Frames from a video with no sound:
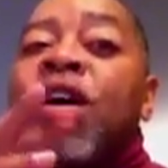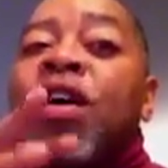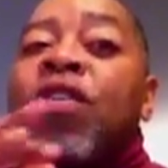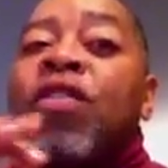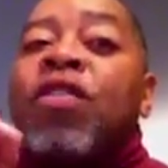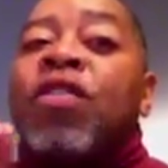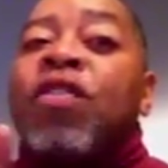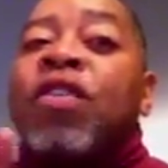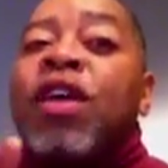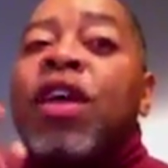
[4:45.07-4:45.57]

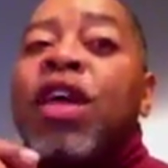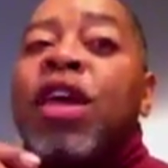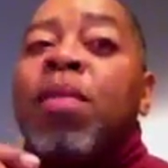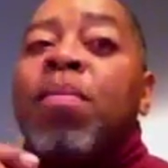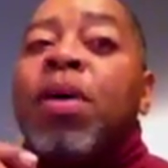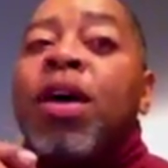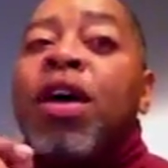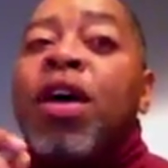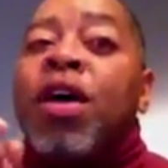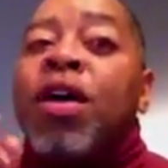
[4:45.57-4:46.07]

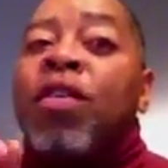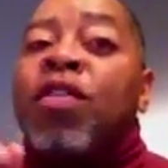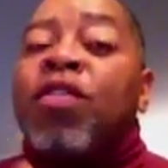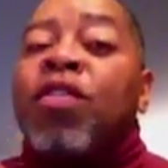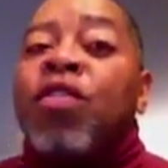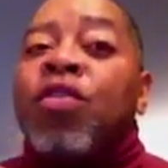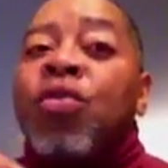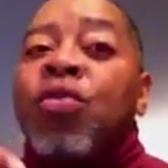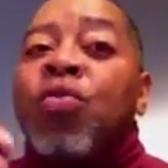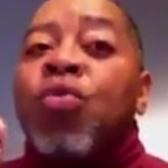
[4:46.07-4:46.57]
seem
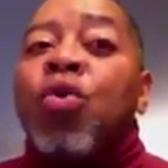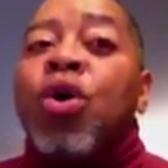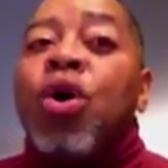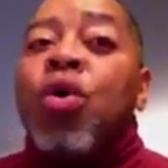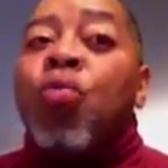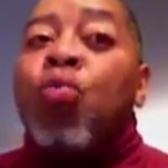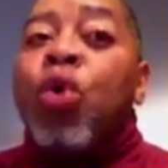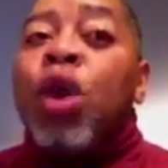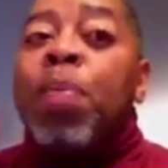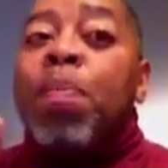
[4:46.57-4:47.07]
to
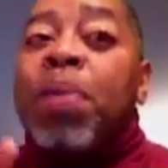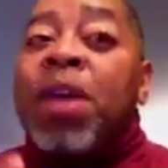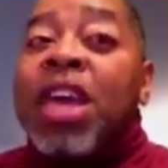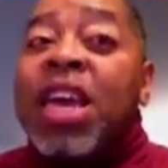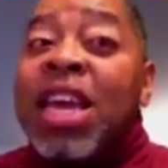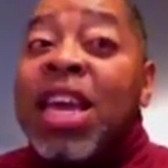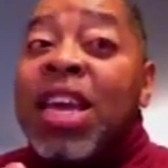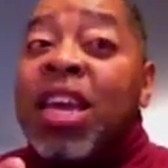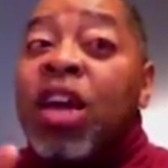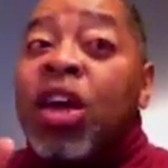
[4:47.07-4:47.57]

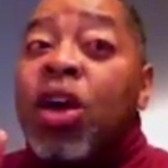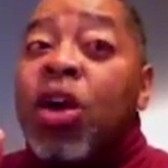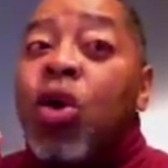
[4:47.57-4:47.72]
repeat